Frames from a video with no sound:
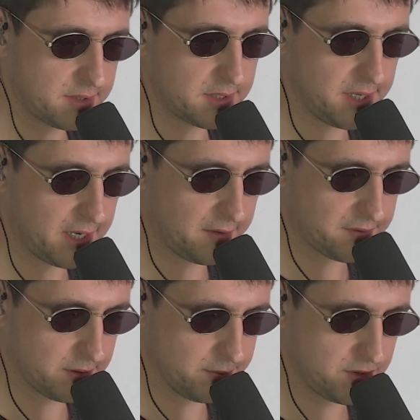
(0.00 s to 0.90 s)
the day
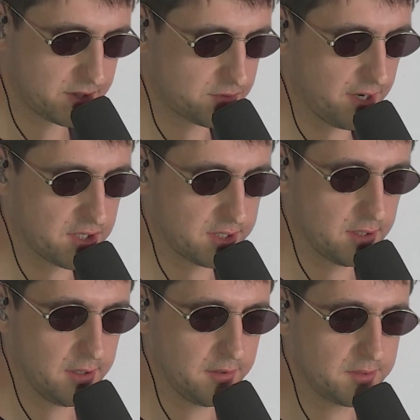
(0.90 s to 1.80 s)
after. I'm just stretching
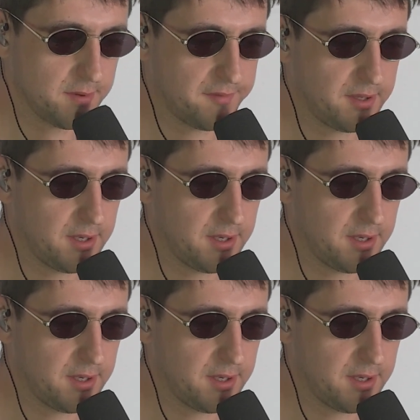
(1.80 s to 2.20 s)
loads. I feel